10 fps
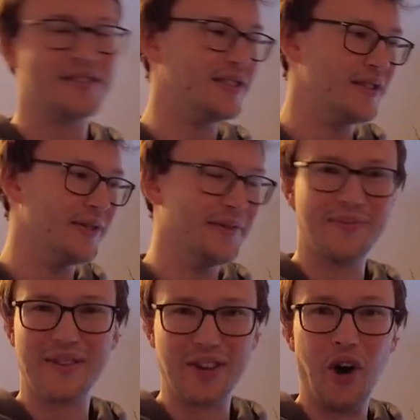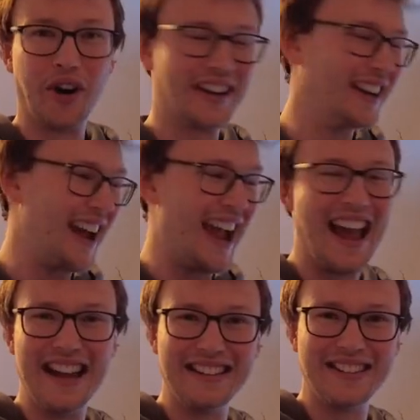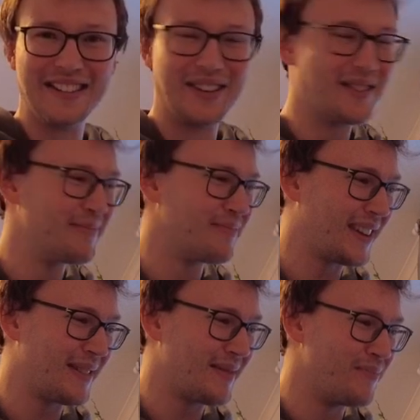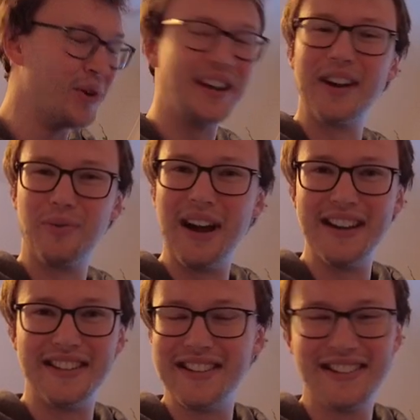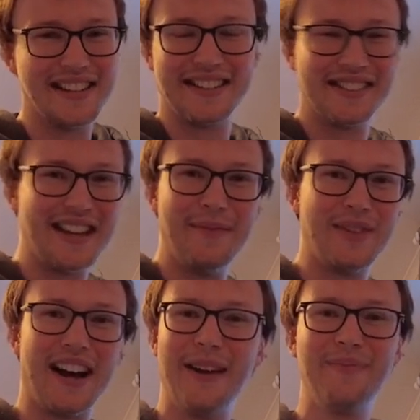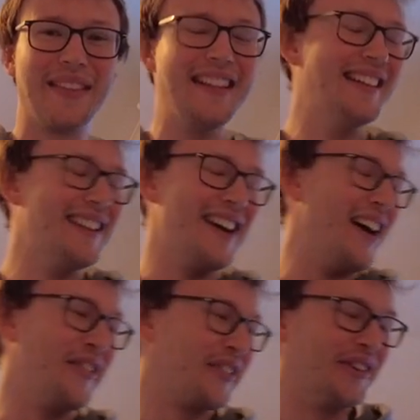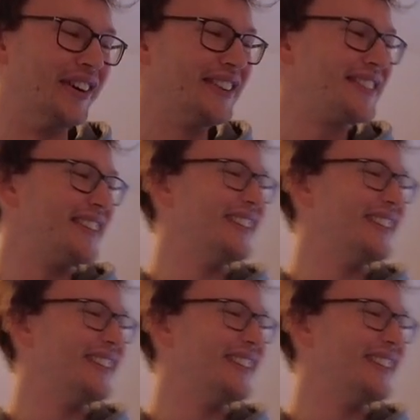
to do talking and putting away the dishes at the same time, of course.